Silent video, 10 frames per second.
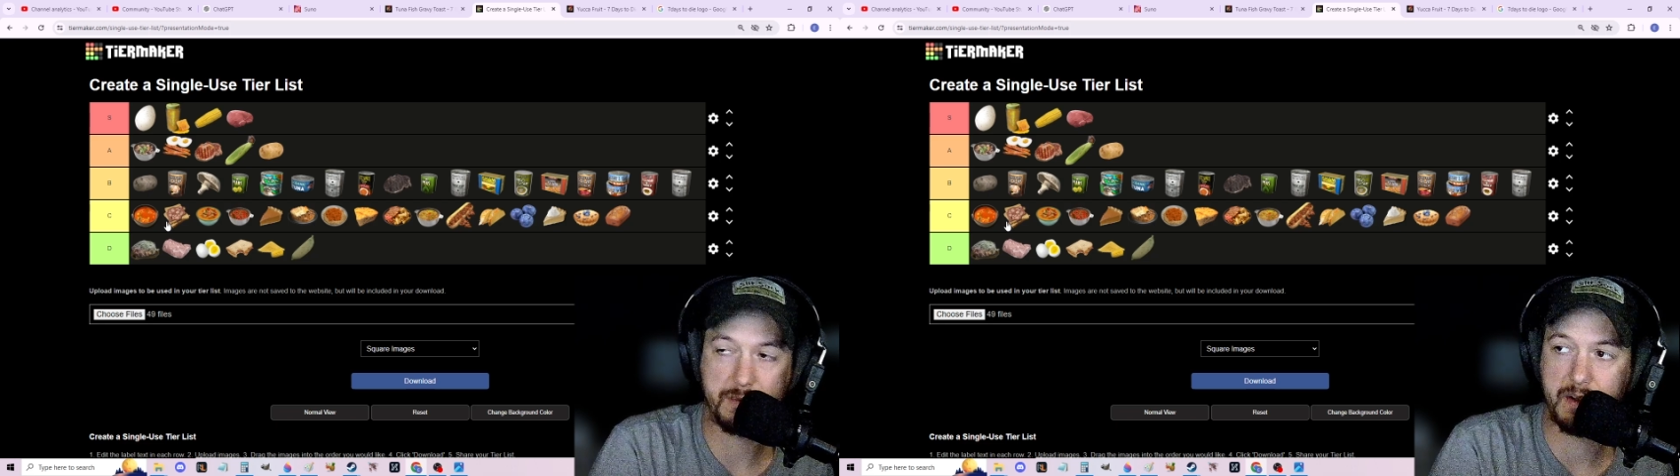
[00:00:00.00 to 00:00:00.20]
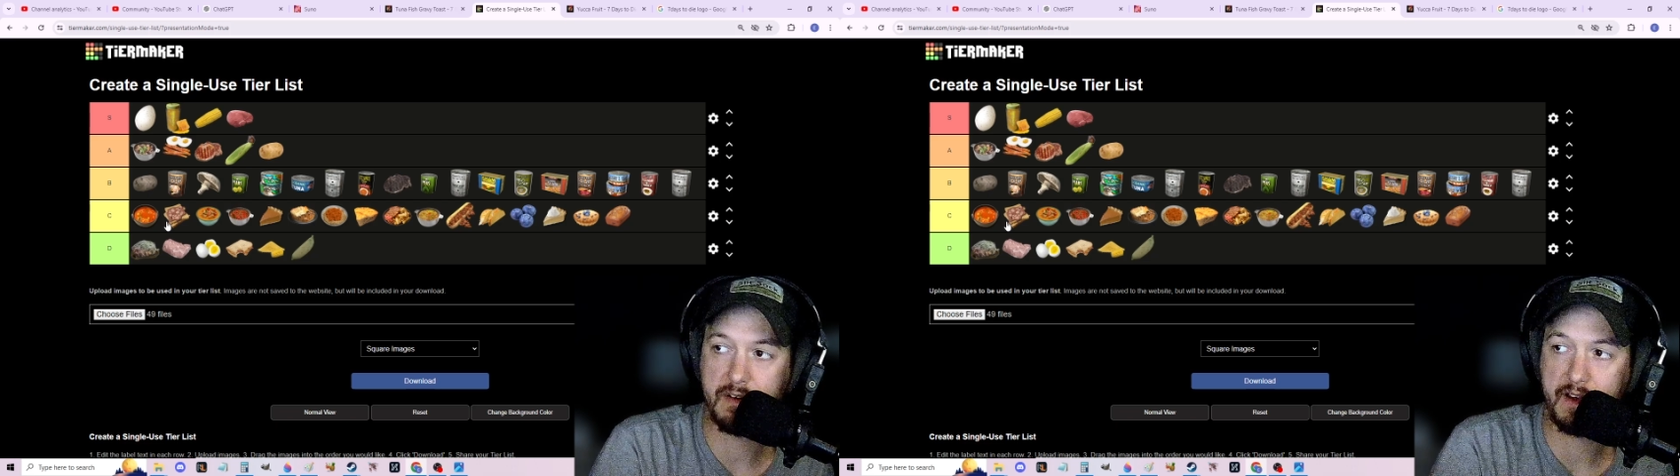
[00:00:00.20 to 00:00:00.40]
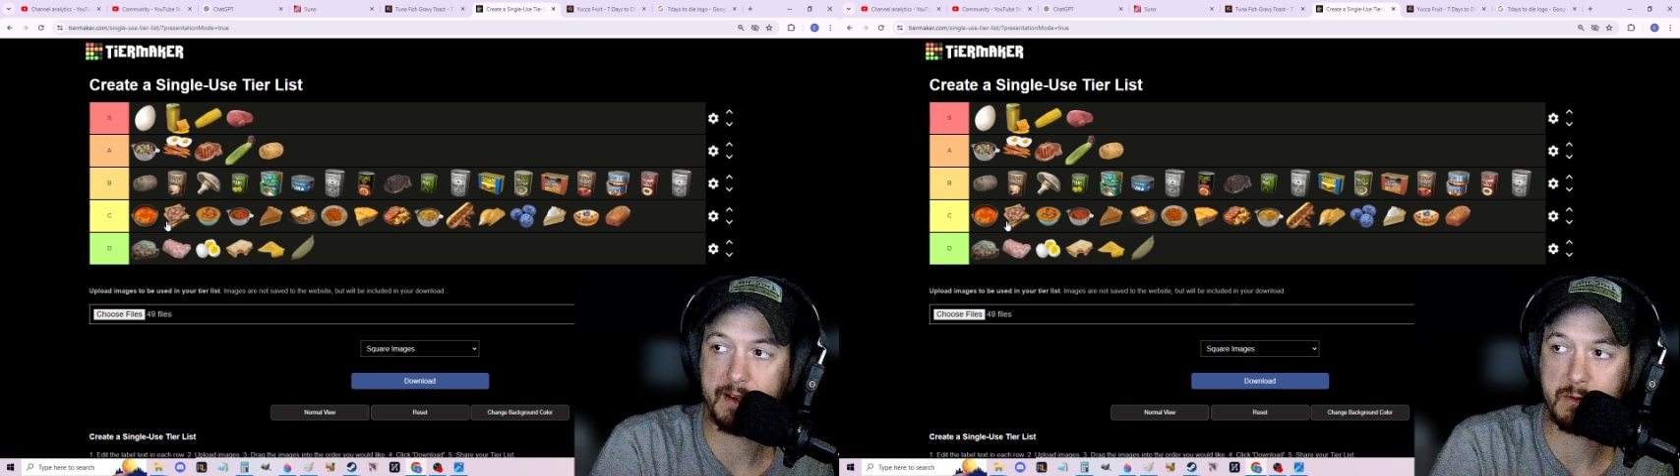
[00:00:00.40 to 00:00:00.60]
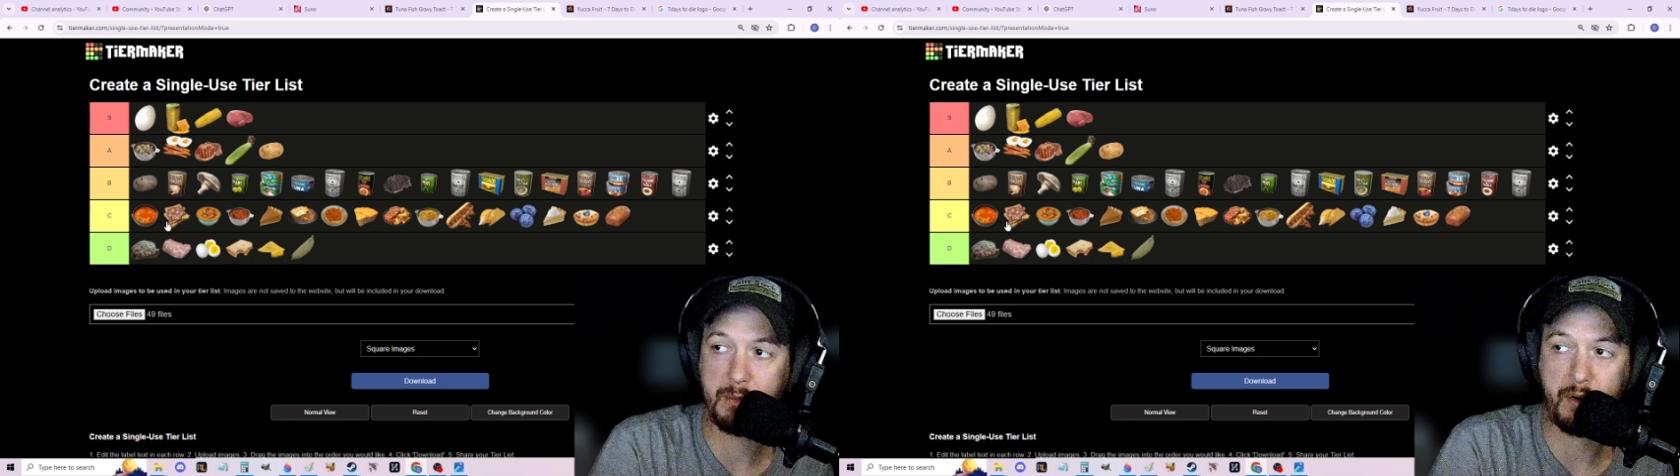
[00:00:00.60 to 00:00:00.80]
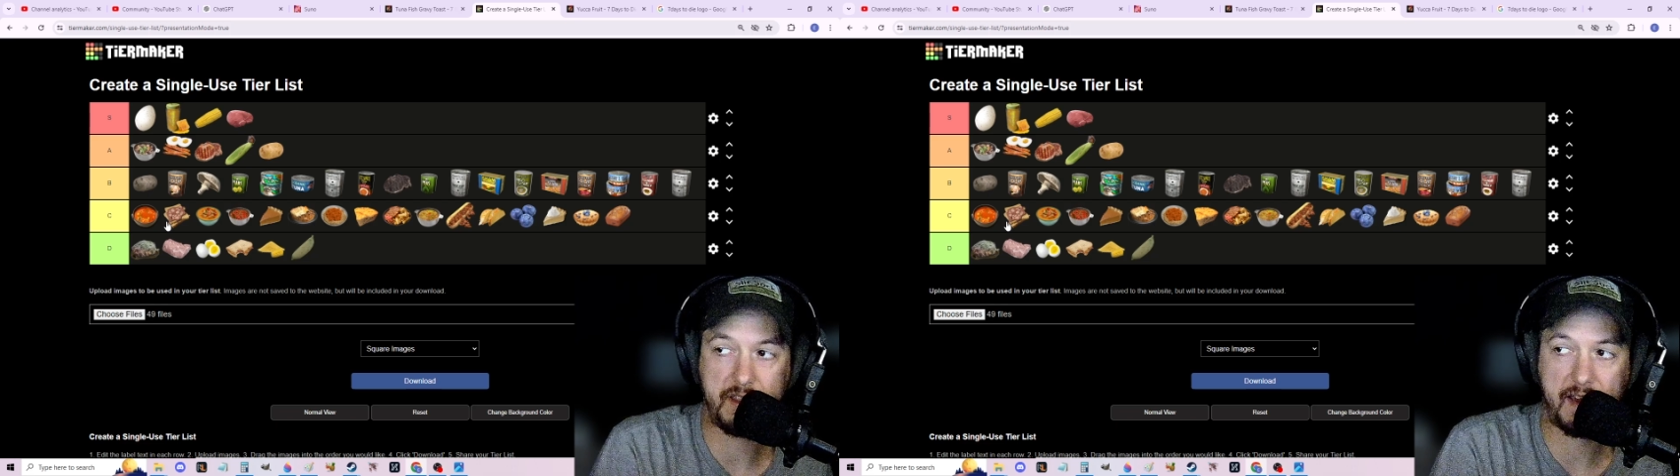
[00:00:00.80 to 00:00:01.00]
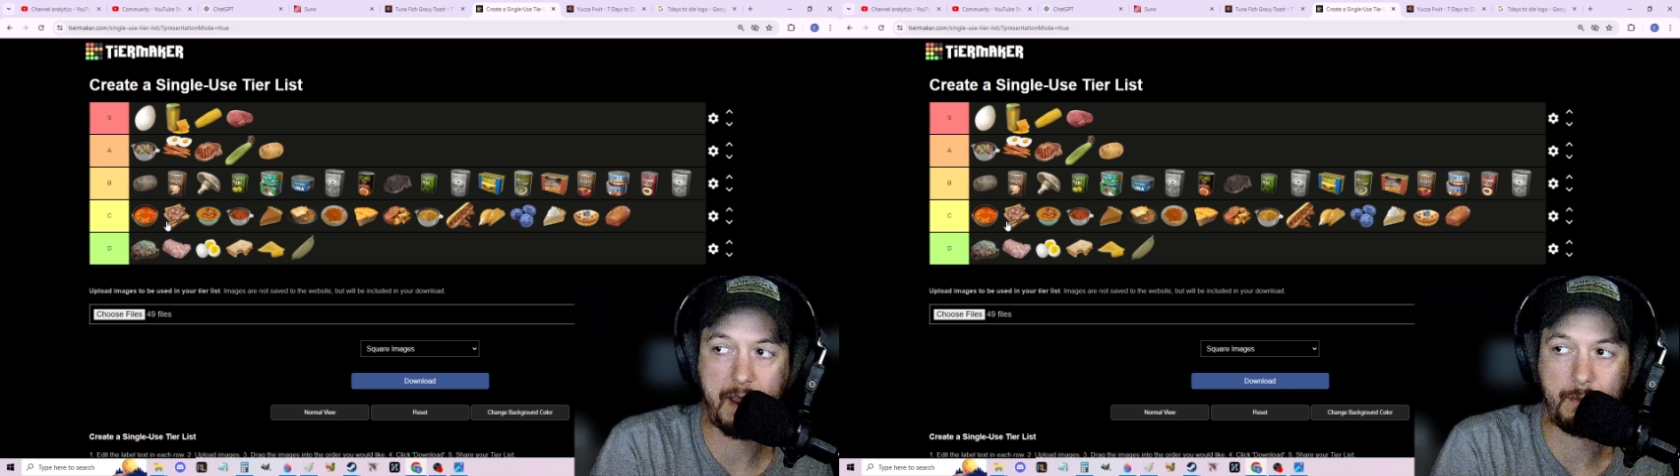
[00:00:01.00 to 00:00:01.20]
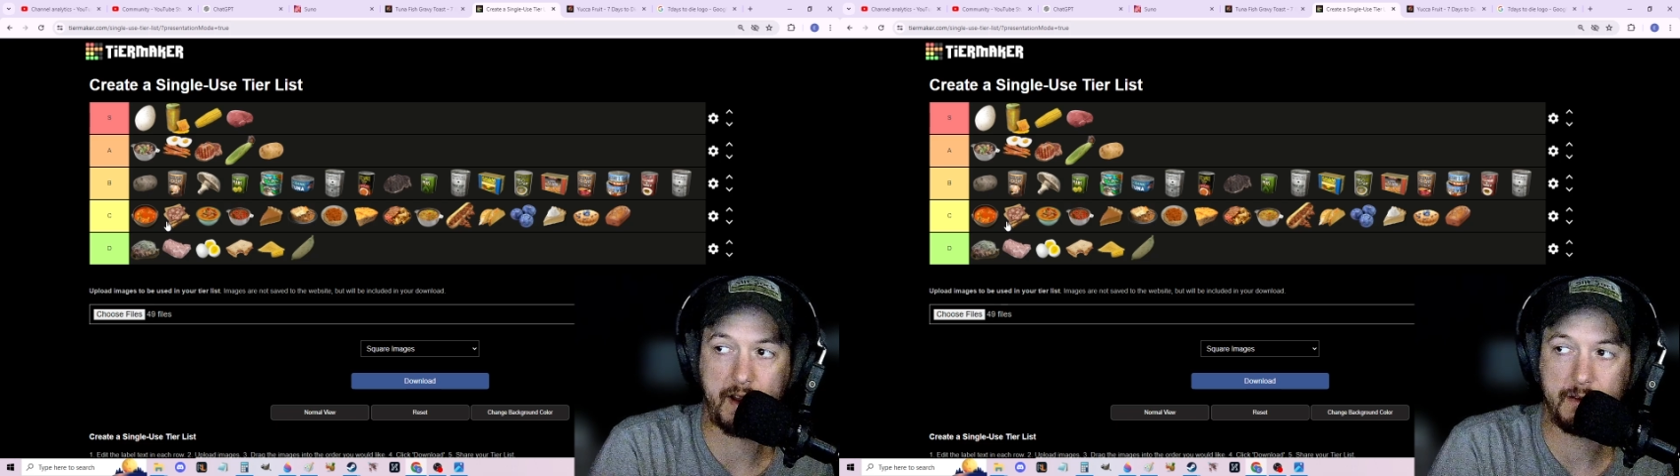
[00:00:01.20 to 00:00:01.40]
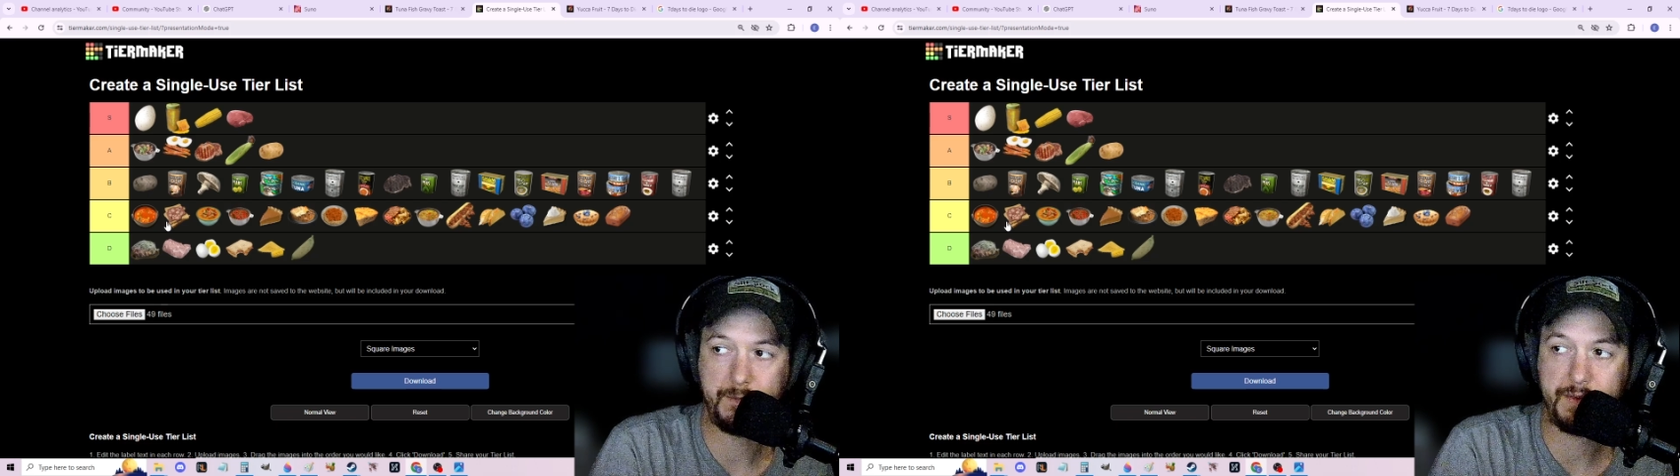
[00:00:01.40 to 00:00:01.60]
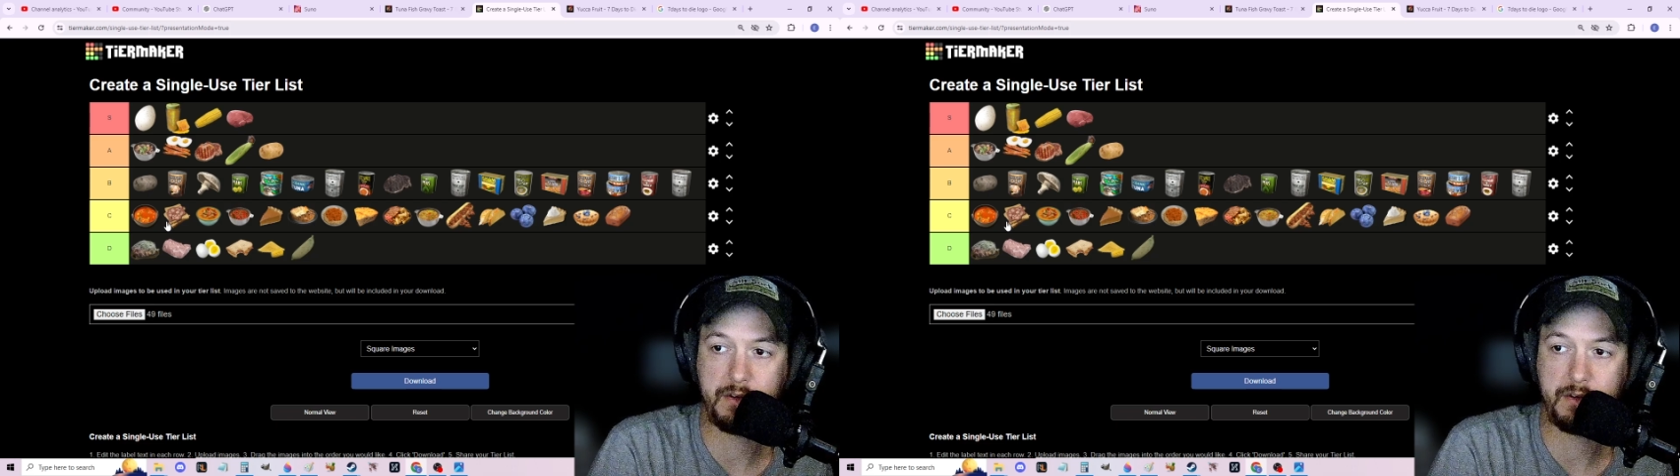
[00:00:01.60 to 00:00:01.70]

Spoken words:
but like you play the game right,